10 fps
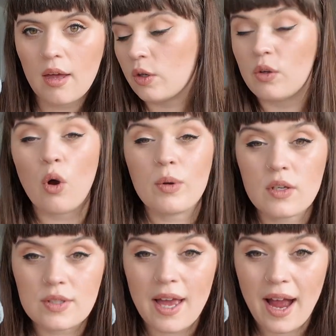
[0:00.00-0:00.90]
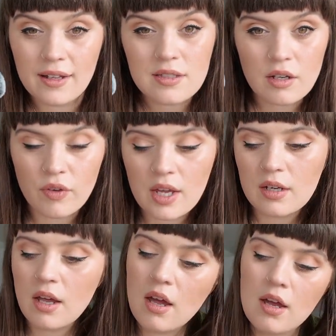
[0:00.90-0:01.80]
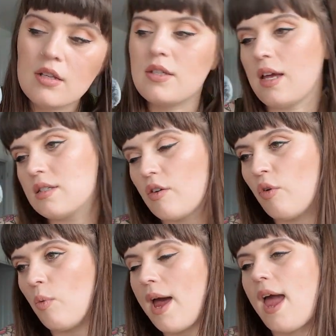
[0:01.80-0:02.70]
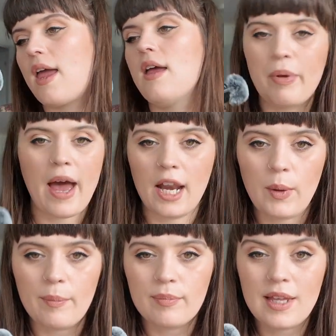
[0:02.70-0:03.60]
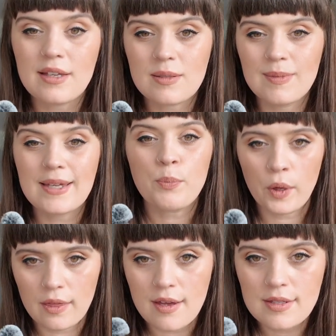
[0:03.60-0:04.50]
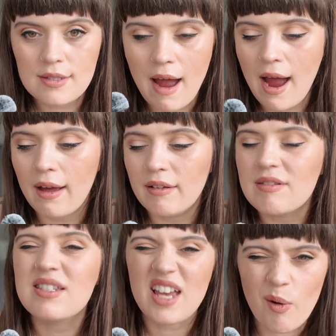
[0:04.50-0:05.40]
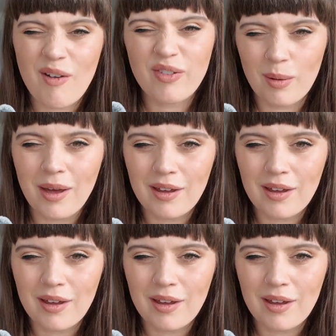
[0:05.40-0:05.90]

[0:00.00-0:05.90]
You can always obviously add stuff in, take stuff away. But yeah, anyway, let's print this and see how I feel about